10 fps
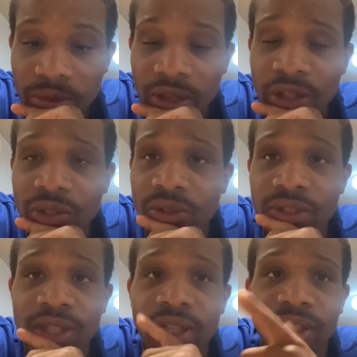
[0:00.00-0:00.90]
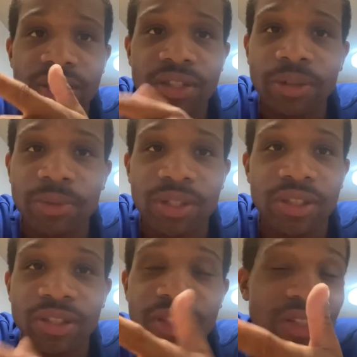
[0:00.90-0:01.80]
as you can see, like, the summer,
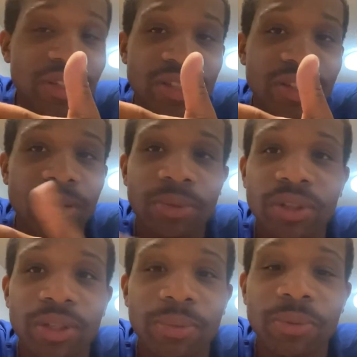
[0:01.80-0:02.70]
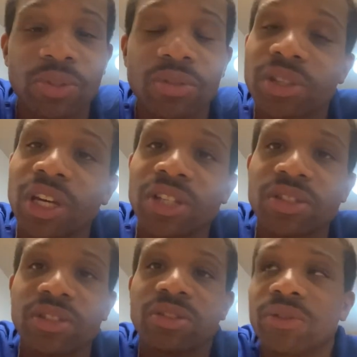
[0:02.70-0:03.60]
it is the summer and people still
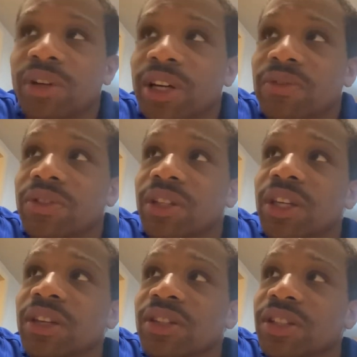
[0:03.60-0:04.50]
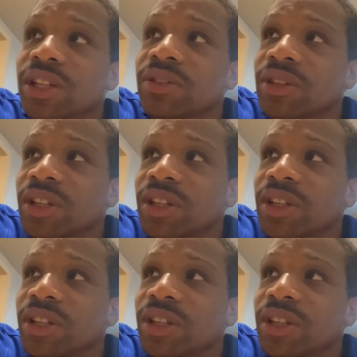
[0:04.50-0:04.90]
catching it. So obviously heat is not,